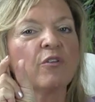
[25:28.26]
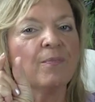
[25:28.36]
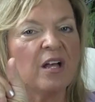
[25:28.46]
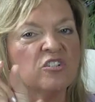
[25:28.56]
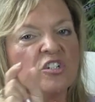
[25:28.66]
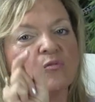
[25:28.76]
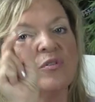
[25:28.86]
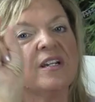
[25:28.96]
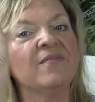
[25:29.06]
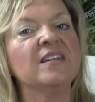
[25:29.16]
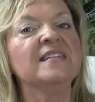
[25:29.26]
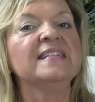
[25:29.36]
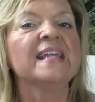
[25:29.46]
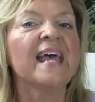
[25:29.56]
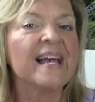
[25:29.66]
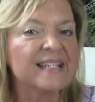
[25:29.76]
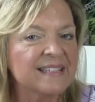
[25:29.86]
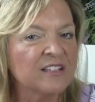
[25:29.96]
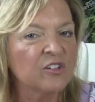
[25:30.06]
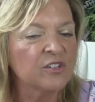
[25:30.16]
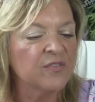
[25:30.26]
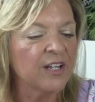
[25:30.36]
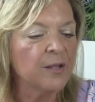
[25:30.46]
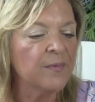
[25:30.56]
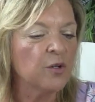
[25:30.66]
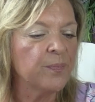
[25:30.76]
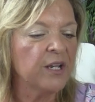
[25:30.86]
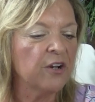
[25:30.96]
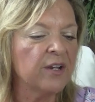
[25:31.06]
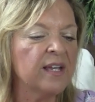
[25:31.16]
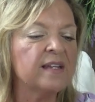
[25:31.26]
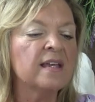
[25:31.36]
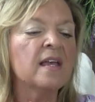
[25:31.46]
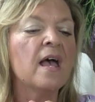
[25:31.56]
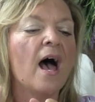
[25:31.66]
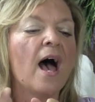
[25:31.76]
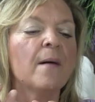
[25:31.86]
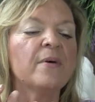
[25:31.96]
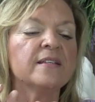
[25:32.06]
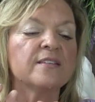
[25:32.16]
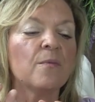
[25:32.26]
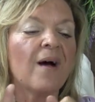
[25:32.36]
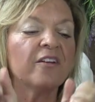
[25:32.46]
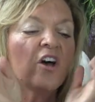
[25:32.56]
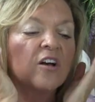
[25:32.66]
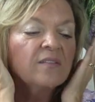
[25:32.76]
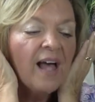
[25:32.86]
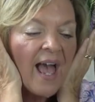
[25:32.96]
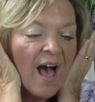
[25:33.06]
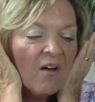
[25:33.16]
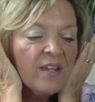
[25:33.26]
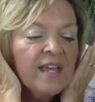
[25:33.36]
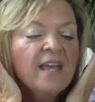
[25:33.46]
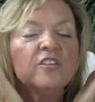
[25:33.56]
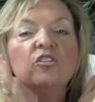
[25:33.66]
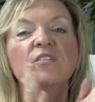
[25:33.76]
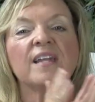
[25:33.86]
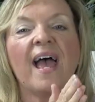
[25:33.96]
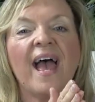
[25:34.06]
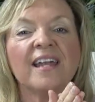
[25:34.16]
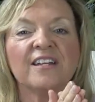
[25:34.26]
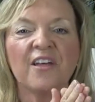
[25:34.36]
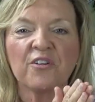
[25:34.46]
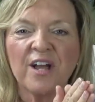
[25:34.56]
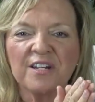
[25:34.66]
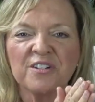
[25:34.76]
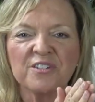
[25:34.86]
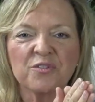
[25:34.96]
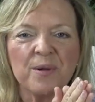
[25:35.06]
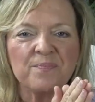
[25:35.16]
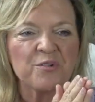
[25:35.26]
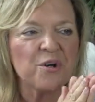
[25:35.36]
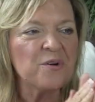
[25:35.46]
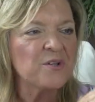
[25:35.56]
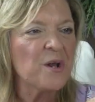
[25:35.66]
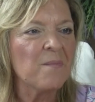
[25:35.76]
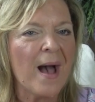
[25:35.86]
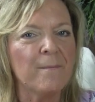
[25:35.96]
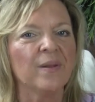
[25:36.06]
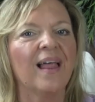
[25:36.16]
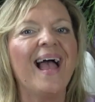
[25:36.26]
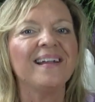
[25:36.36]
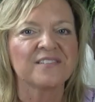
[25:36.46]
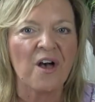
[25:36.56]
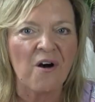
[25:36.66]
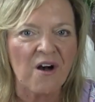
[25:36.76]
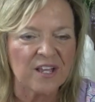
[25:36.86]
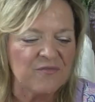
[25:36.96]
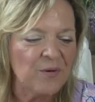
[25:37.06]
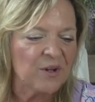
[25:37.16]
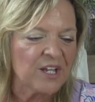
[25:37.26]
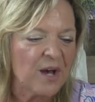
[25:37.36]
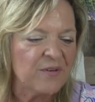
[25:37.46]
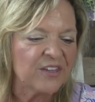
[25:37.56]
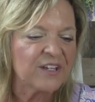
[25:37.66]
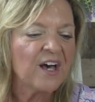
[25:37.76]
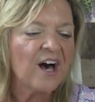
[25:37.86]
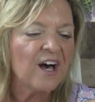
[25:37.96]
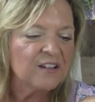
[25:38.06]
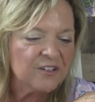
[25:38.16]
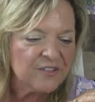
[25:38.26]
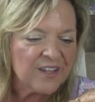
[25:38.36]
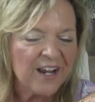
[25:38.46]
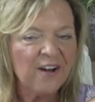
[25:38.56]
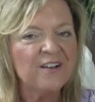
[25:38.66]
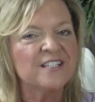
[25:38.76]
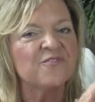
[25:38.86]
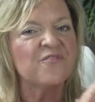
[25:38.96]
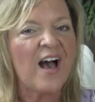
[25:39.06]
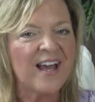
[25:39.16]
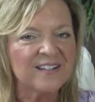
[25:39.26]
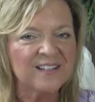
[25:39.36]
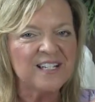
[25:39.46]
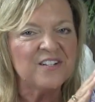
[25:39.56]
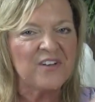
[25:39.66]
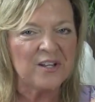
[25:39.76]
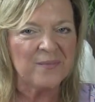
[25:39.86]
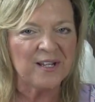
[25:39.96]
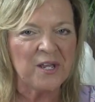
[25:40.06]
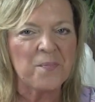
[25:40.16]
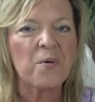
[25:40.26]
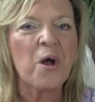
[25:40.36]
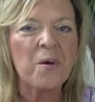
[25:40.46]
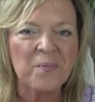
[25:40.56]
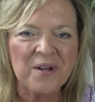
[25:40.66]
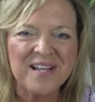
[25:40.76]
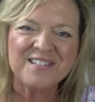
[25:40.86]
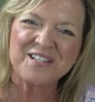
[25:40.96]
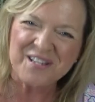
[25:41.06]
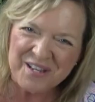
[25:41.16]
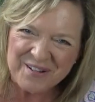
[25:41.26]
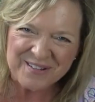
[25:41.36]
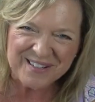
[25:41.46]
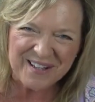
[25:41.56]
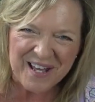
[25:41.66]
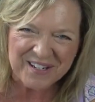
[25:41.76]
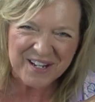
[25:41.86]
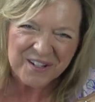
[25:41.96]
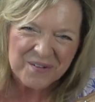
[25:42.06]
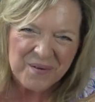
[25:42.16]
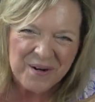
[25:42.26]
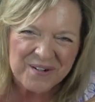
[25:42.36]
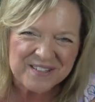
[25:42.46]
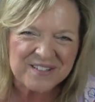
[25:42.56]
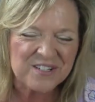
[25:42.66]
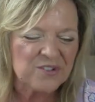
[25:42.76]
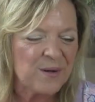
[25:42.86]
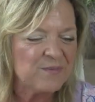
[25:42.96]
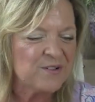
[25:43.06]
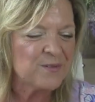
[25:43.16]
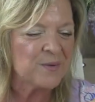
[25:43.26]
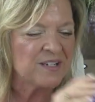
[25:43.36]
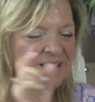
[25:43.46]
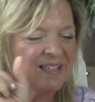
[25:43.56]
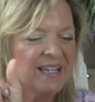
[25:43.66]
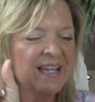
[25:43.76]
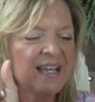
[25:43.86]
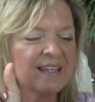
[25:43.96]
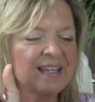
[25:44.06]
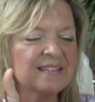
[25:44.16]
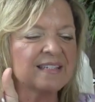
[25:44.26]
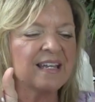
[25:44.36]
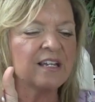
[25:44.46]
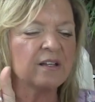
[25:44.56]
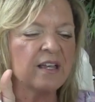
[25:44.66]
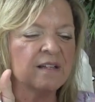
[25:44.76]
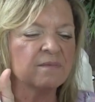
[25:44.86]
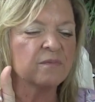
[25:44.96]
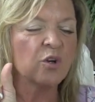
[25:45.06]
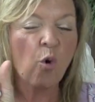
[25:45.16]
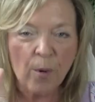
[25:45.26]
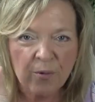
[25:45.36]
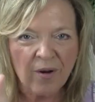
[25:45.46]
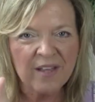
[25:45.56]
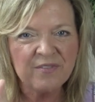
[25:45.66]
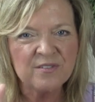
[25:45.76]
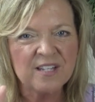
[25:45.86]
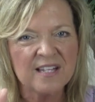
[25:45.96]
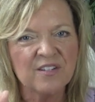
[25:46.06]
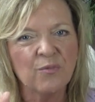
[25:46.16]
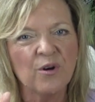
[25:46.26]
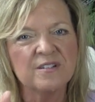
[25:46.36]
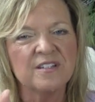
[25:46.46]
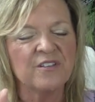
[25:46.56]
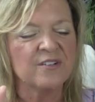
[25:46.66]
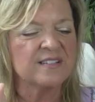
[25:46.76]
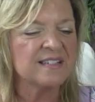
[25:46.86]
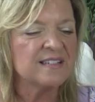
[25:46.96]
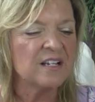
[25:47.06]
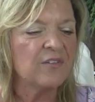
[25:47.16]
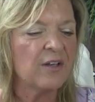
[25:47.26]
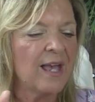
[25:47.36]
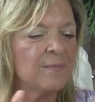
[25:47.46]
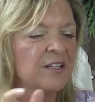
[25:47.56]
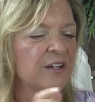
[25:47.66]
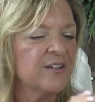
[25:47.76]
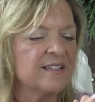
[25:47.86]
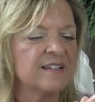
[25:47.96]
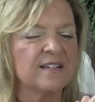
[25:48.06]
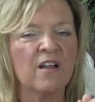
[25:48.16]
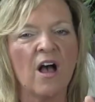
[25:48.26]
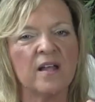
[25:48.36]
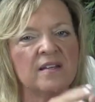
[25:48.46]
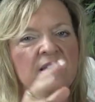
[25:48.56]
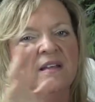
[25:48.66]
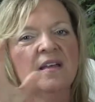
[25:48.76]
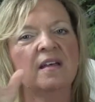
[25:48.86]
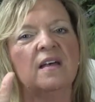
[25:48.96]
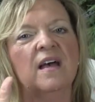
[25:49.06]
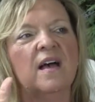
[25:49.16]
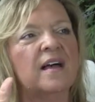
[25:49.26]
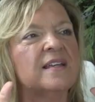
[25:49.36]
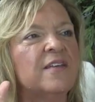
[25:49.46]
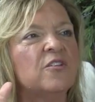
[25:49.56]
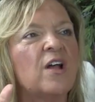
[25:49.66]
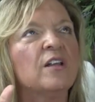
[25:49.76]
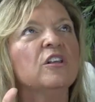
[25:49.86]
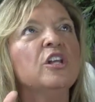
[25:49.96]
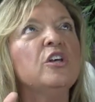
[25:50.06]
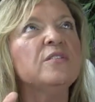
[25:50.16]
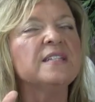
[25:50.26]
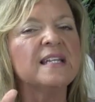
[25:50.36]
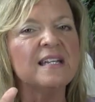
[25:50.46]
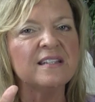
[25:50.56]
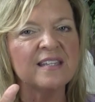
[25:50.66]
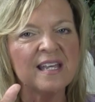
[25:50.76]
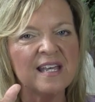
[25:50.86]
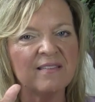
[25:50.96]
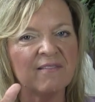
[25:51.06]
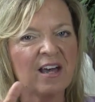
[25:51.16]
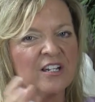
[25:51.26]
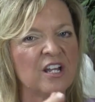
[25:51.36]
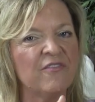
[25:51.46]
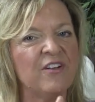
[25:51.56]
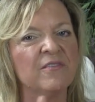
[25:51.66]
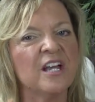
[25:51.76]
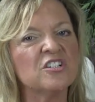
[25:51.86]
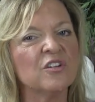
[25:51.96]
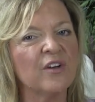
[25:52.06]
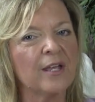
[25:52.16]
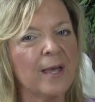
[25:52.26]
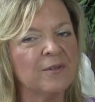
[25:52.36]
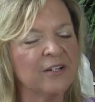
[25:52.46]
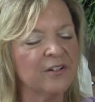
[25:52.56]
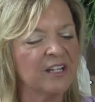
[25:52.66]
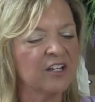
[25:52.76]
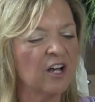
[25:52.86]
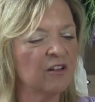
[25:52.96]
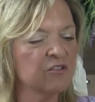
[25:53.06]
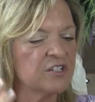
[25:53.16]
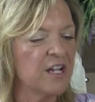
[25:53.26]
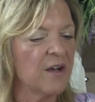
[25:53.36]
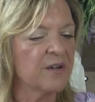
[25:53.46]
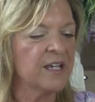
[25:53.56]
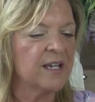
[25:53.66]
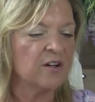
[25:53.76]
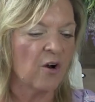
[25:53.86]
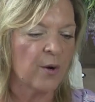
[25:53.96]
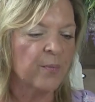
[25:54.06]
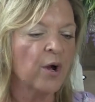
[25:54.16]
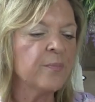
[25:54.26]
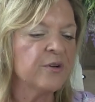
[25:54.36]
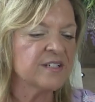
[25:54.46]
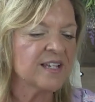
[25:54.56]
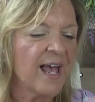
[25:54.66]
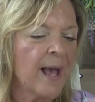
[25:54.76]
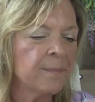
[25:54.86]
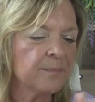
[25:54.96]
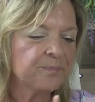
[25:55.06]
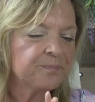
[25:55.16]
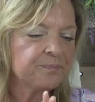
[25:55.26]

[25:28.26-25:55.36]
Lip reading: for most children in the next little developmental period. But so my dog loud. You could add another kind of descriptor, my black dog, if you want to go with the color there. It's finally developmentally appropriate to use a lot of color words and descriptors because kids can incorporate those kinds of words in their existing vocabularies, and again, they're not losing anything. They've got enough foundational vocabulary that colors now, again, are appropriate to add.